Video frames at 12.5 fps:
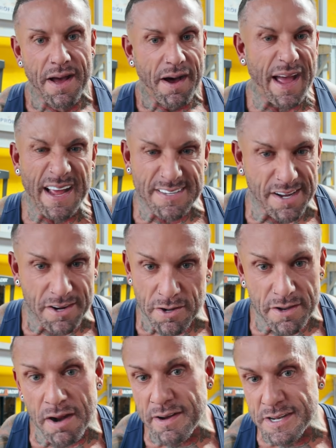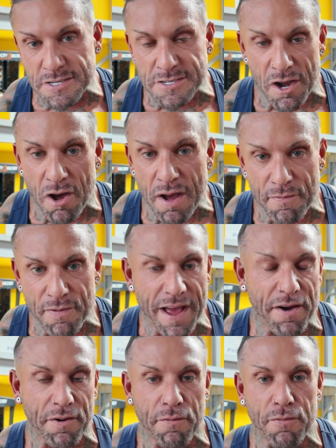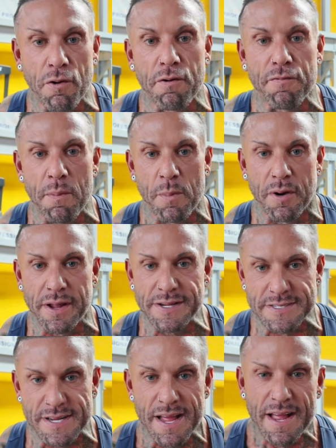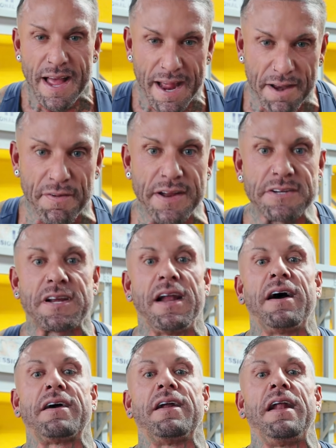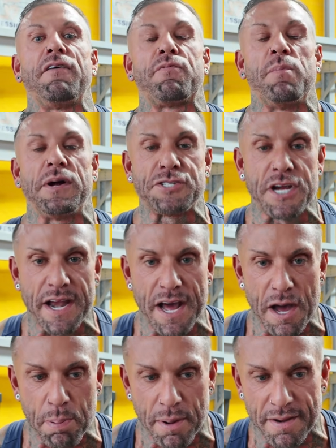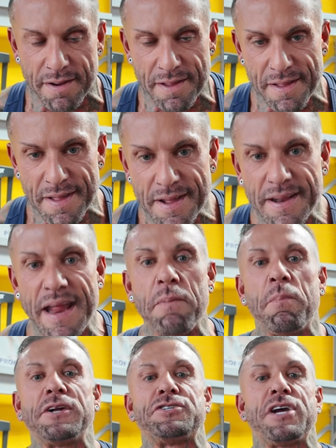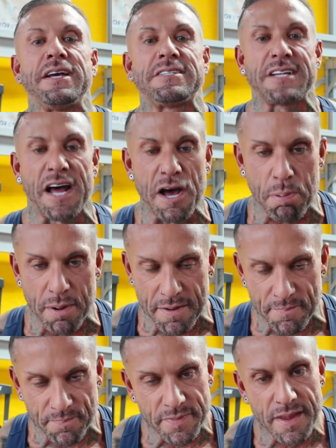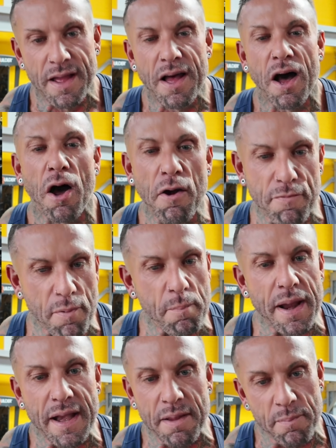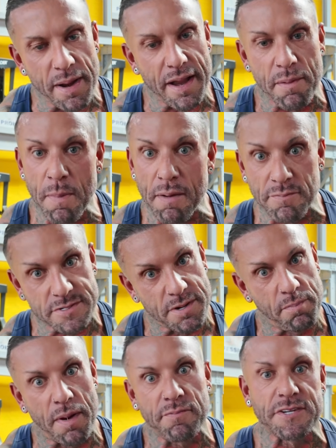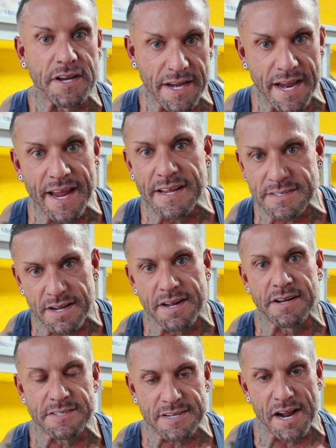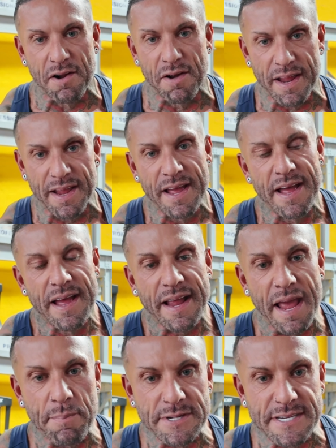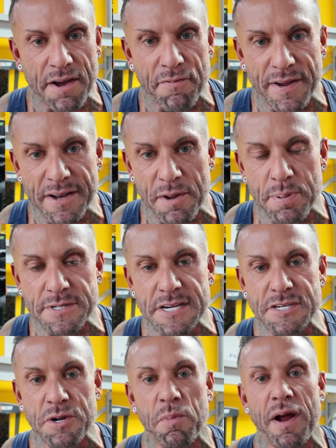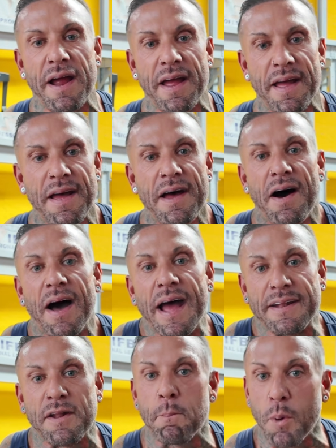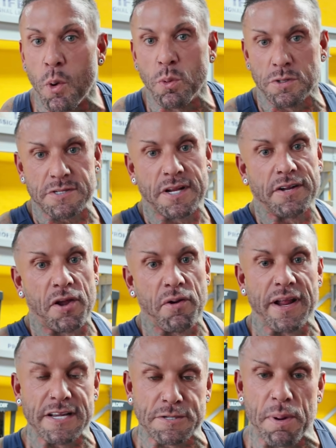I could only just lie flat on the floor, if I'm honest. And eventually I could lift my chin up and then my chest up. And over many, many months and months and years, I could slowly get myself in the position where I had the balls to do this.